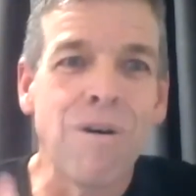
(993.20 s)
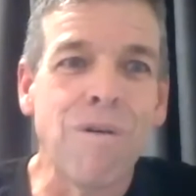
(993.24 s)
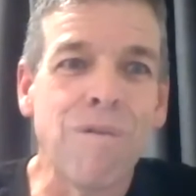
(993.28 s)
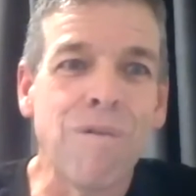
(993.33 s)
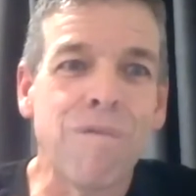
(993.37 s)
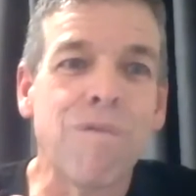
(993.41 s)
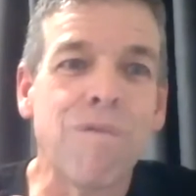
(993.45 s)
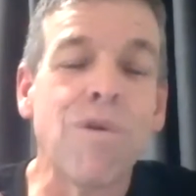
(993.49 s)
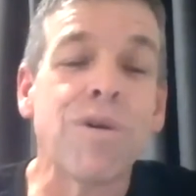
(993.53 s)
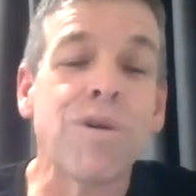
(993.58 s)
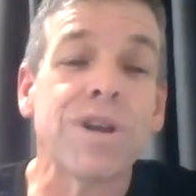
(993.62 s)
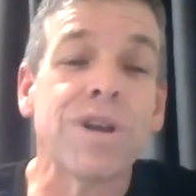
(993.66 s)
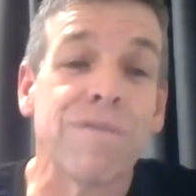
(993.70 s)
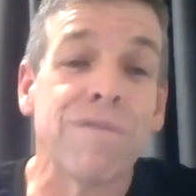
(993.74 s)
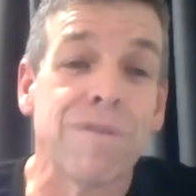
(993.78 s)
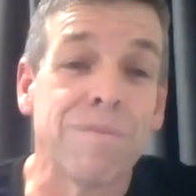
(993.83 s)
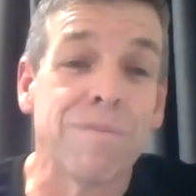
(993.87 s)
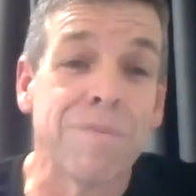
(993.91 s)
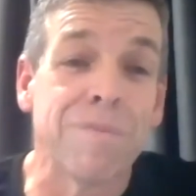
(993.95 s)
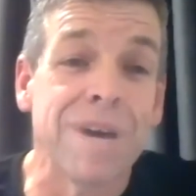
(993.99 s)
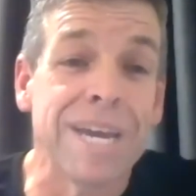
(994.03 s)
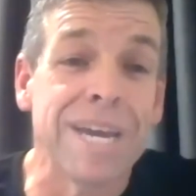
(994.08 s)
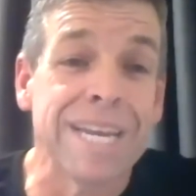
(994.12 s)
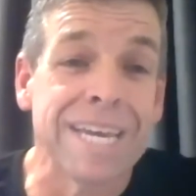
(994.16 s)
4
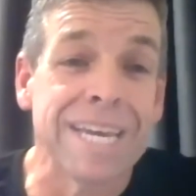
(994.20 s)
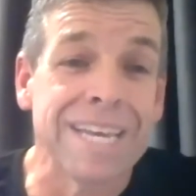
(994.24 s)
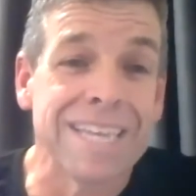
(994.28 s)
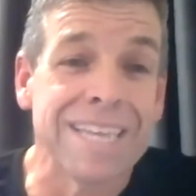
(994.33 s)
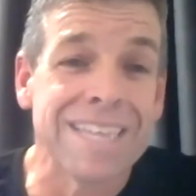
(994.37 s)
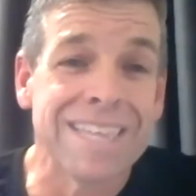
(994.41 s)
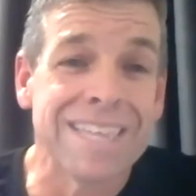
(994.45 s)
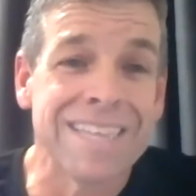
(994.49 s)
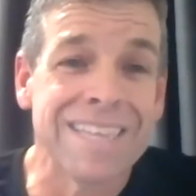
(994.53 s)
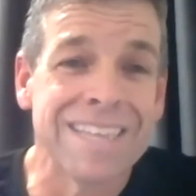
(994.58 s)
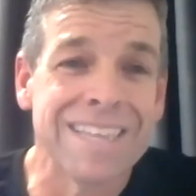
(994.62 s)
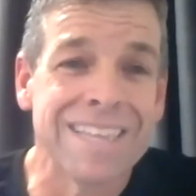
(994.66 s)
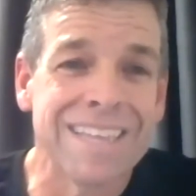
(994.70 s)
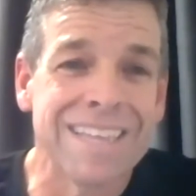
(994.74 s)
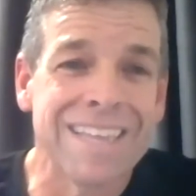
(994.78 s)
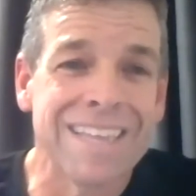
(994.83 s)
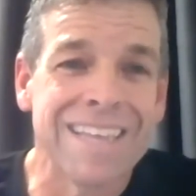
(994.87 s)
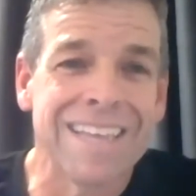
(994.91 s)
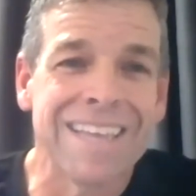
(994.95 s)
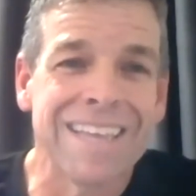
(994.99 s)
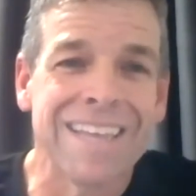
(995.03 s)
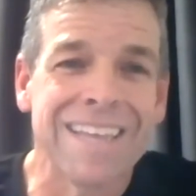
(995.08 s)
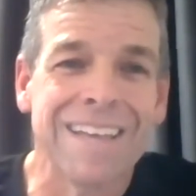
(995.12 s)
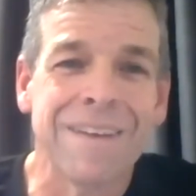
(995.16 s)
different meanings.
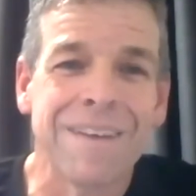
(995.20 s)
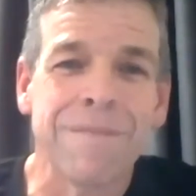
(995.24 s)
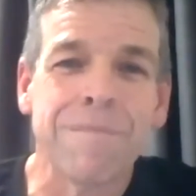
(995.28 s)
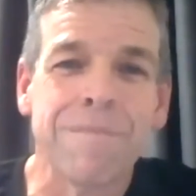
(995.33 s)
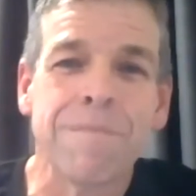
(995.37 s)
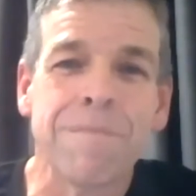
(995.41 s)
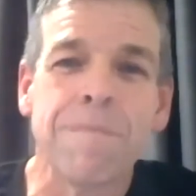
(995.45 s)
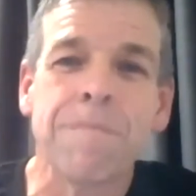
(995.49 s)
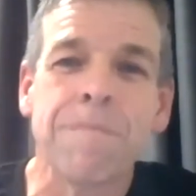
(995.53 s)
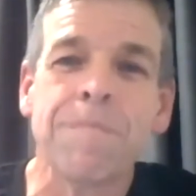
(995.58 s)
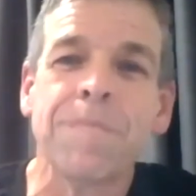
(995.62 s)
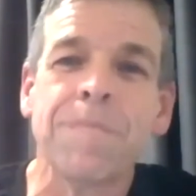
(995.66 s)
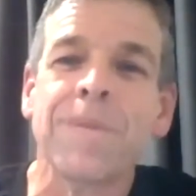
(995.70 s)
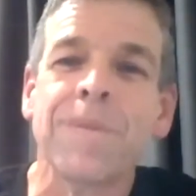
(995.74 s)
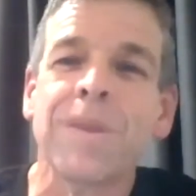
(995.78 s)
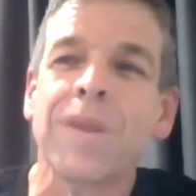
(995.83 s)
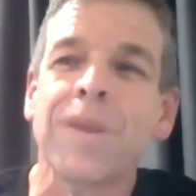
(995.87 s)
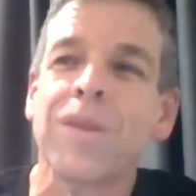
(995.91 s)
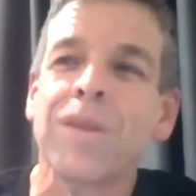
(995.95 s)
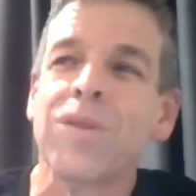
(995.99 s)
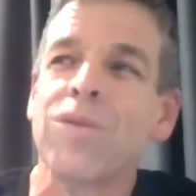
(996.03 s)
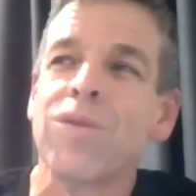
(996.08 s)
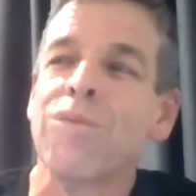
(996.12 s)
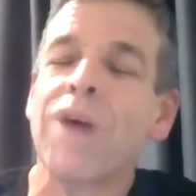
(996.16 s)

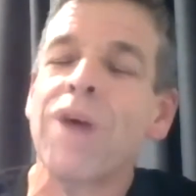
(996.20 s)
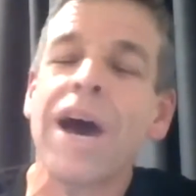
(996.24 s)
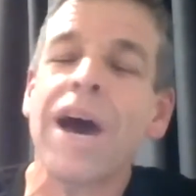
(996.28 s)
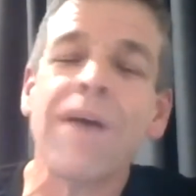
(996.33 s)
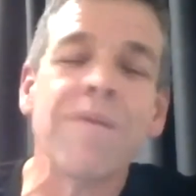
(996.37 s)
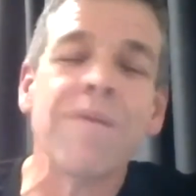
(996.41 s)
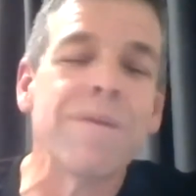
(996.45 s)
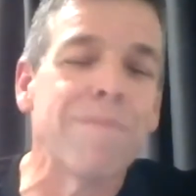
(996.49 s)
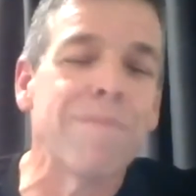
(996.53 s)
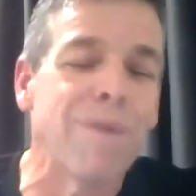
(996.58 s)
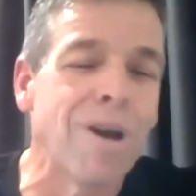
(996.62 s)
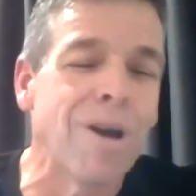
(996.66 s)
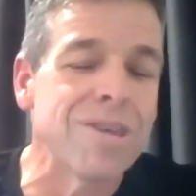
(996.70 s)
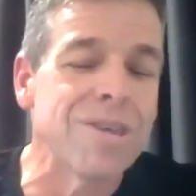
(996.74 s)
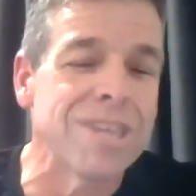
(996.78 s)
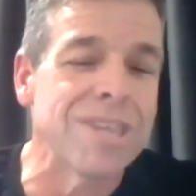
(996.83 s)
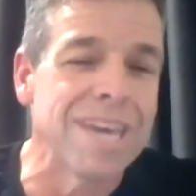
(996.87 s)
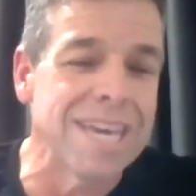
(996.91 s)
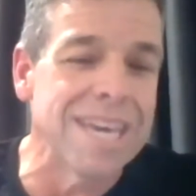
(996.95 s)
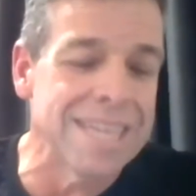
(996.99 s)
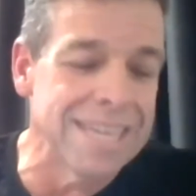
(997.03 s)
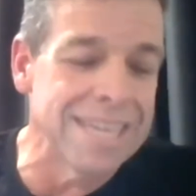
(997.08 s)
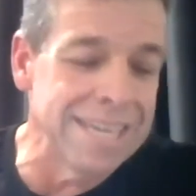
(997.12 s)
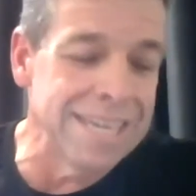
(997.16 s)
The way we
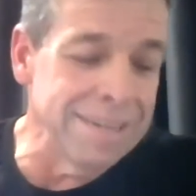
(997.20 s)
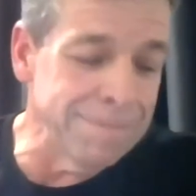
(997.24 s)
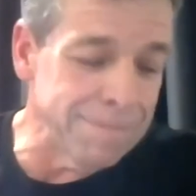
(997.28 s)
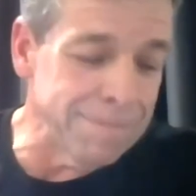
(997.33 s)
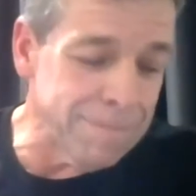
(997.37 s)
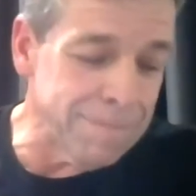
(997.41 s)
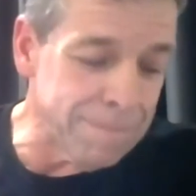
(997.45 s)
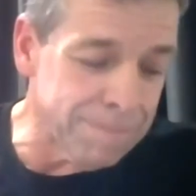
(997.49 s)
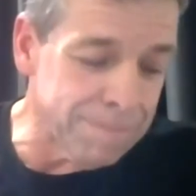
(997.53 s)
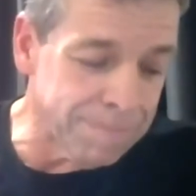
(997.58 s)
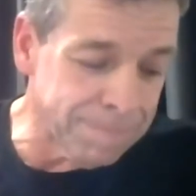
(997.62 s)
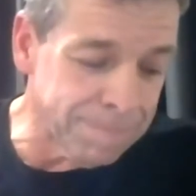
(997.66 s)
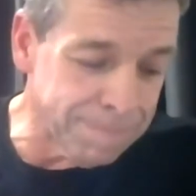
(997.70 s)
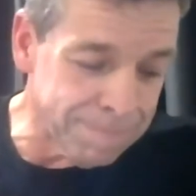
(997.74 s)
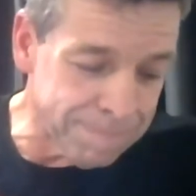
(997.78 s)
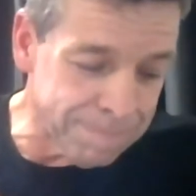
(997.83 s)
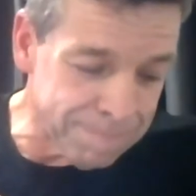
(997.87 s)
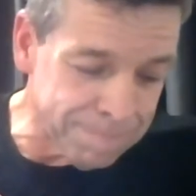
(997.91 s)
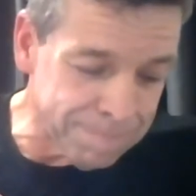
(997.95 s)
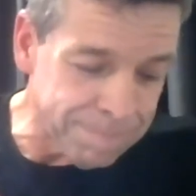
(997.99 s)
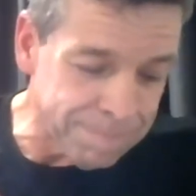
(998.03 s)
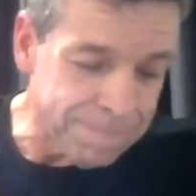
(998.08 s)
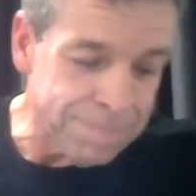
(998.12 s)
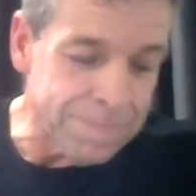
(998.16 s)
process it,
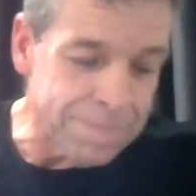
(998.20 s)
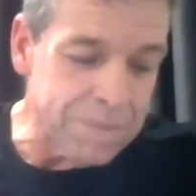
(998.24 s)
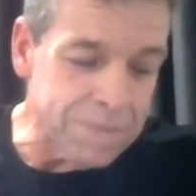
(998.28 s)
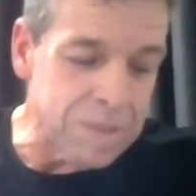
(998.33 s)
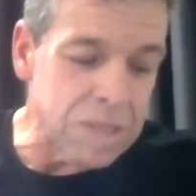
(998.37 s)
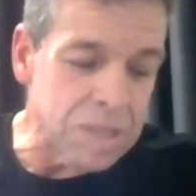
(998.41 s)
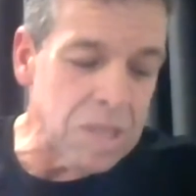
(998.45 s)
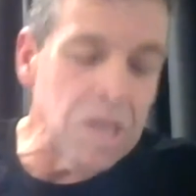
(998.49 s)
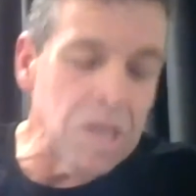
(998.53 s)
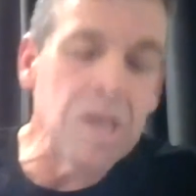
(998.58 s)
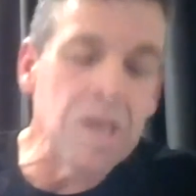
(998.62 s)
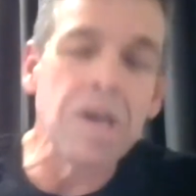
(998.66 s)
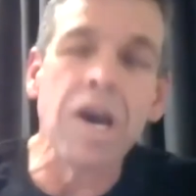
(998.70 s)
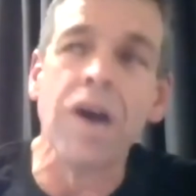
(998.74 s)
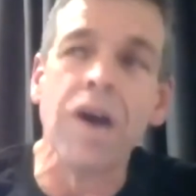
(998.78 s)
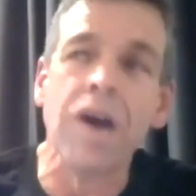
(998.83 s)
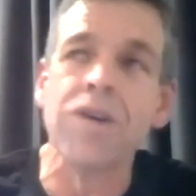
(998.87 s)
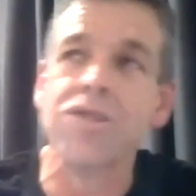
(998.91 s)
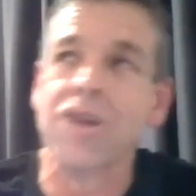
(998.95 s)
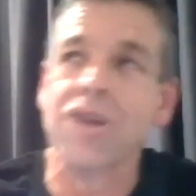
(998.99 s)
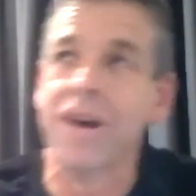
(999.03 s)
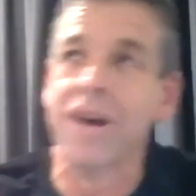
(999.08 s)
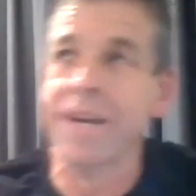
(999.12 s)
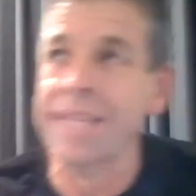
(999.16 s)
it goes
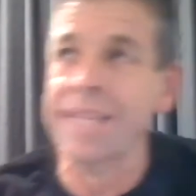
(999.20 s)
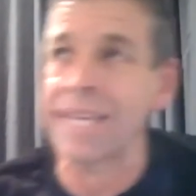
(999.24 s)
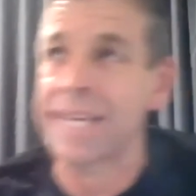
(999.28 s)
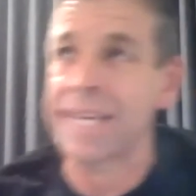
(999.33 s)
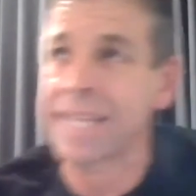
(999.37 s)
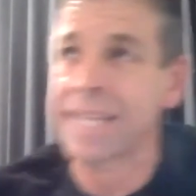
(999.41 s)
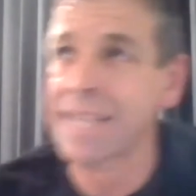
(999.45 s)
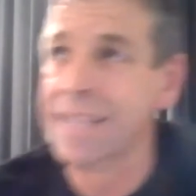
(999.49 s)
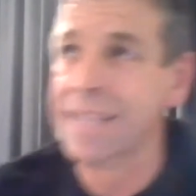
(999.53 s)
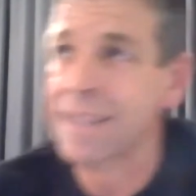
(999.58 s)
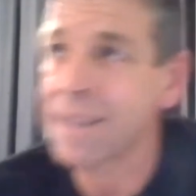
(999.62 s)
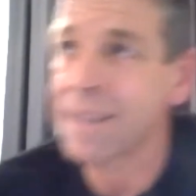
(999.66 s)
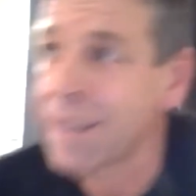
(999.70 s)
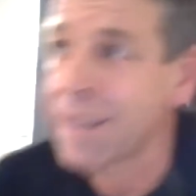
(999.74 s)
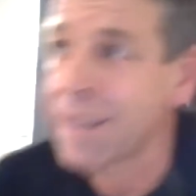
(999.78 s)
like this.